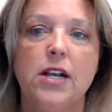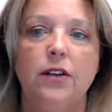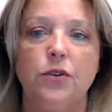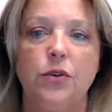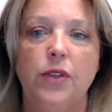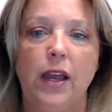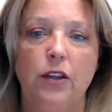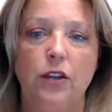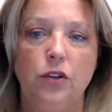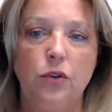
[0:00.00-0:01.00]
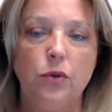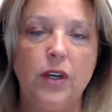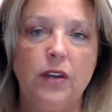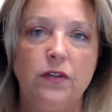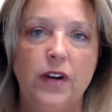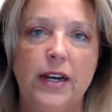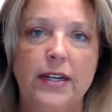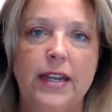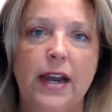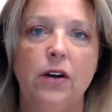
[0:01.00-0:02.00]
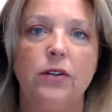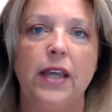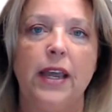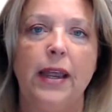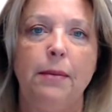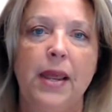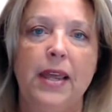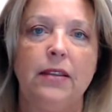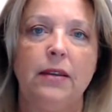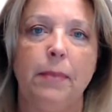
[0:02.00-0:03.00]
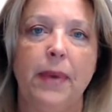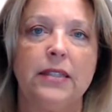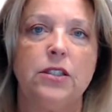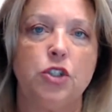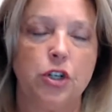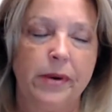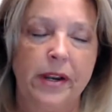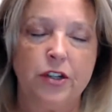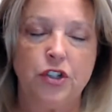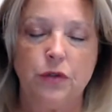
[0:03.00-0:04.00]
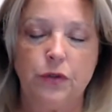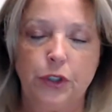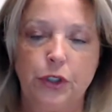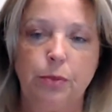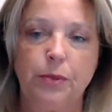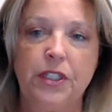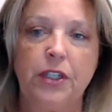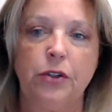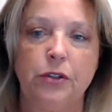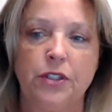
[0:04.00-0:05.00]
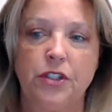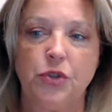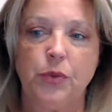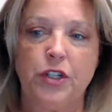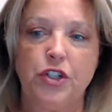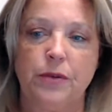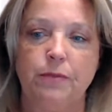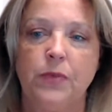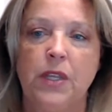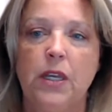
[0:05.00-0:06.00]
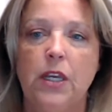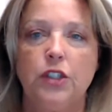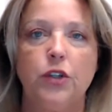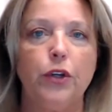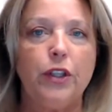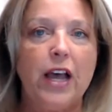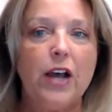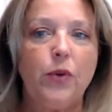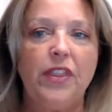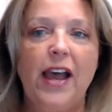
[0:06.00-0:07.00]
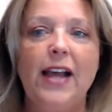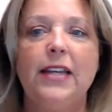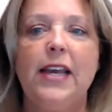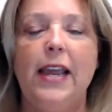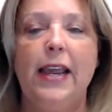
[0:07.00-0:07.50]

so that you can find out and make the best determination for your particular situation. So good luck with that.